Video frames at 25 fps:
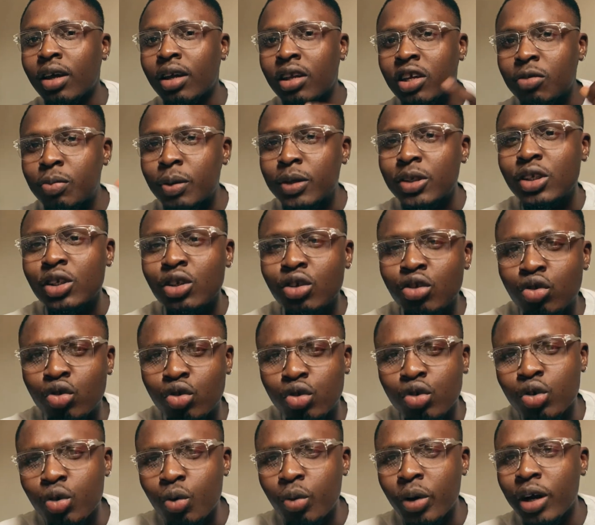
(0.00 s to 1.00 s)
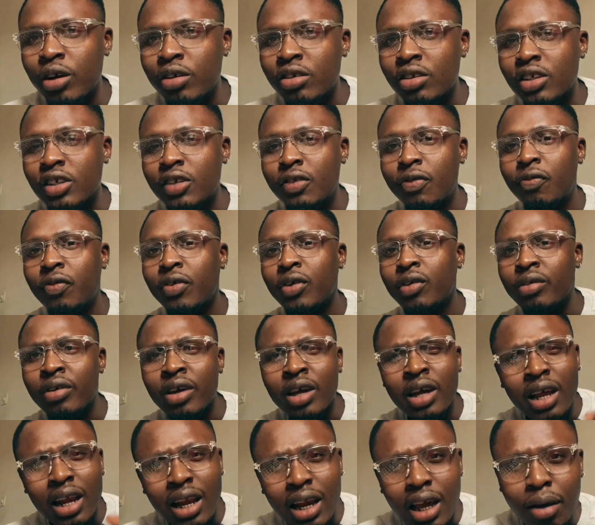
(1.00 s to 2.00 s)
This person is doing well in this field,
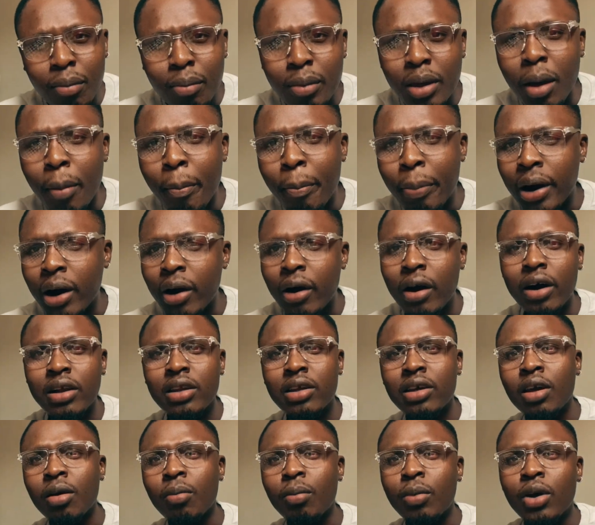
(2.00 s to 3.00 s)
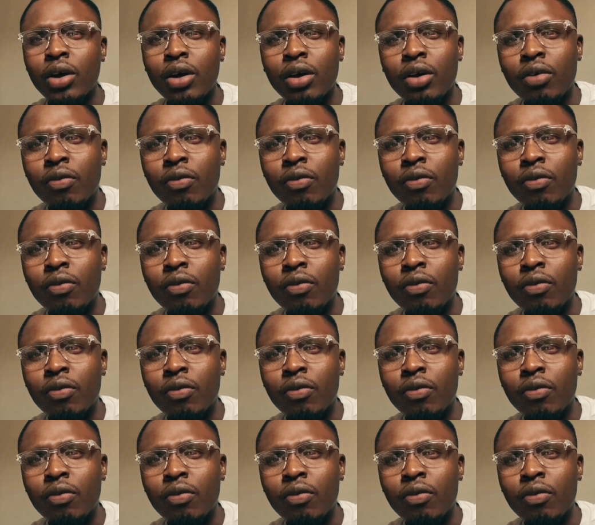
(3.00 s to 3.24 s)
let me empower them.